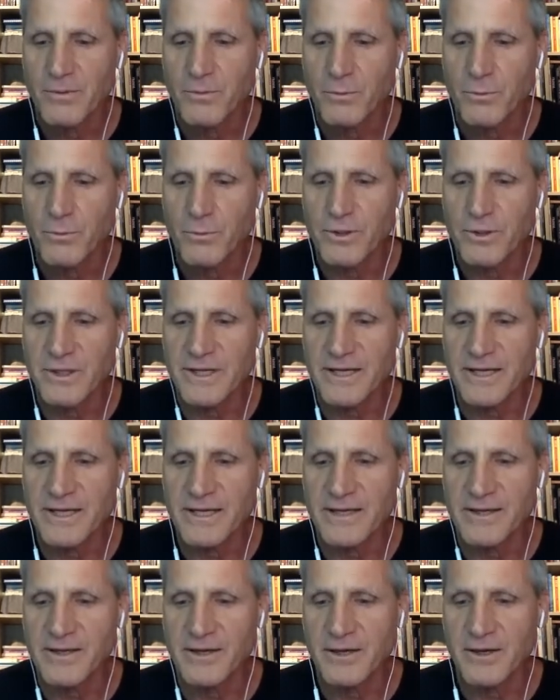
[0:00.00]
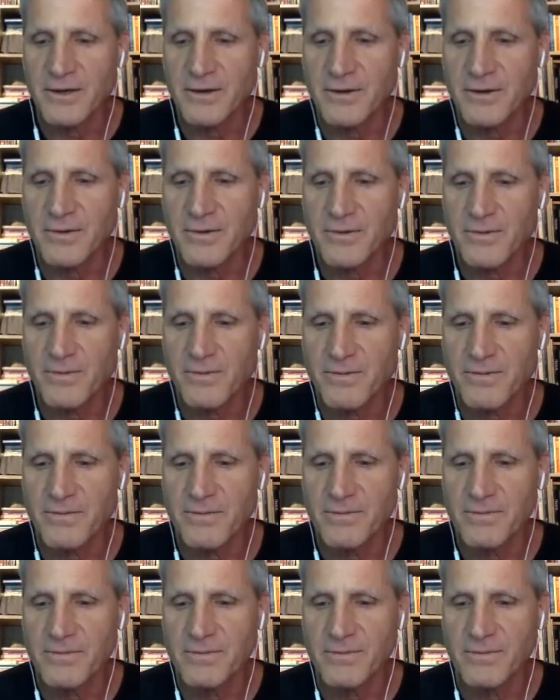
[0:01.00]
really, you know,
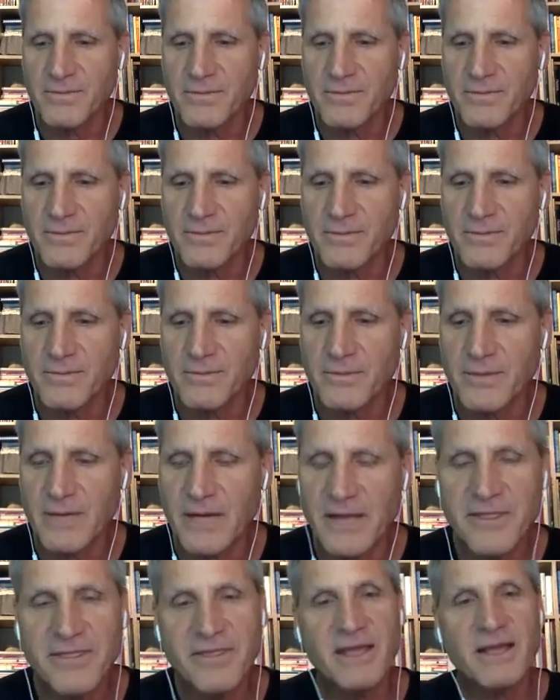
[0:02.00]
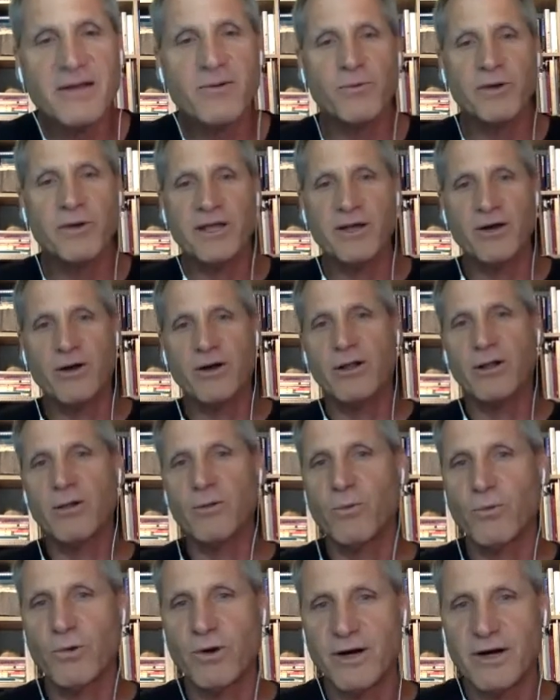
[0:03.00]
I think we all
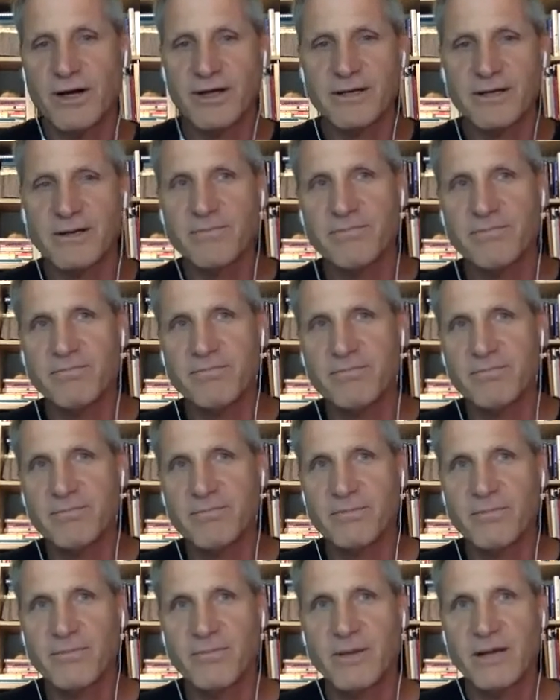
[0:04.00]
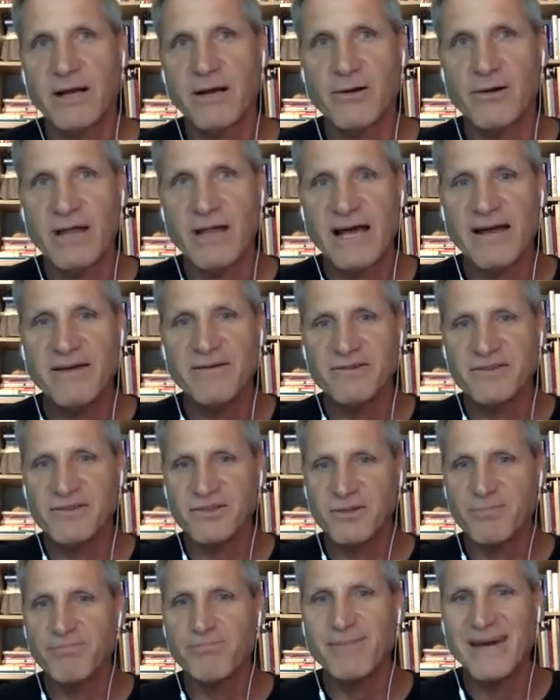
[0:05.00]
want our lives
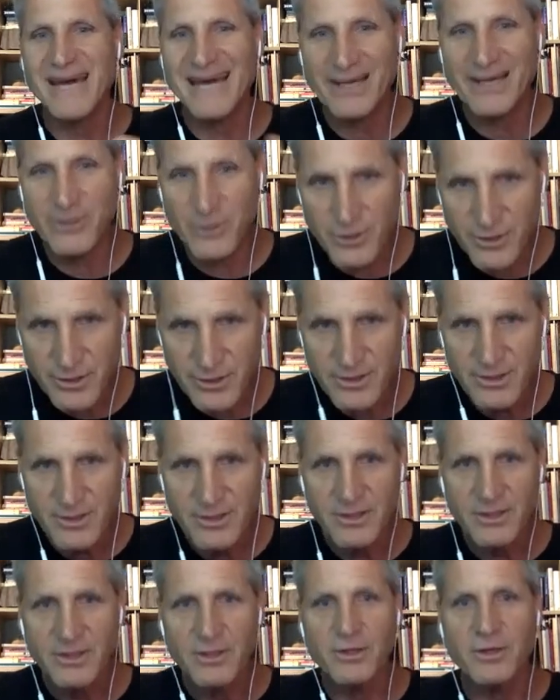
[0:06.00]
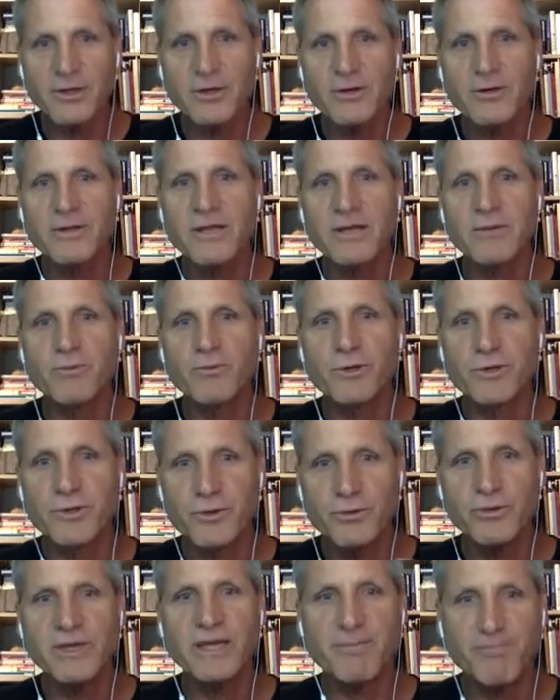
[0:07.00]
to matter, you know, that we're
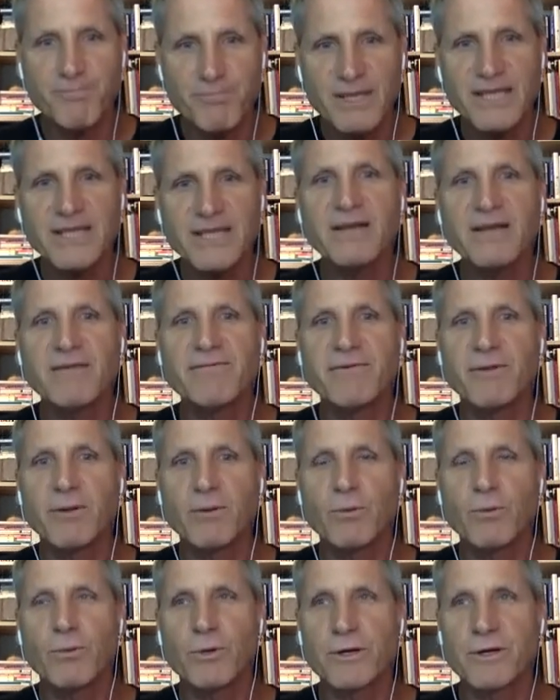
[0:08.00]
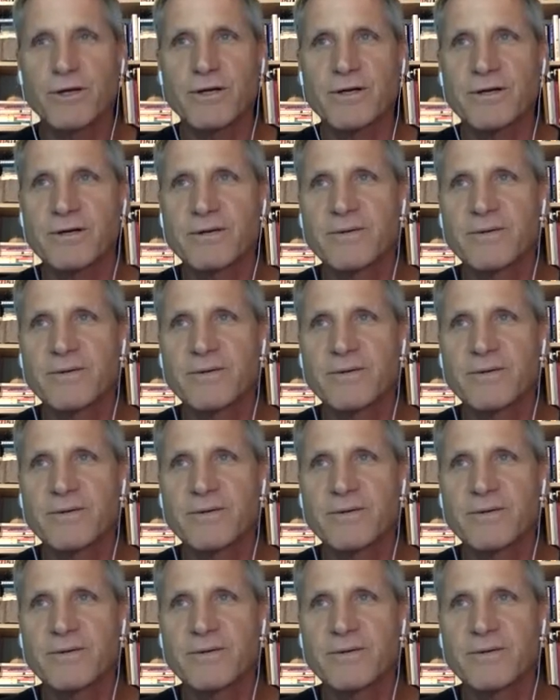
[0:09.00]
doing meaningful work.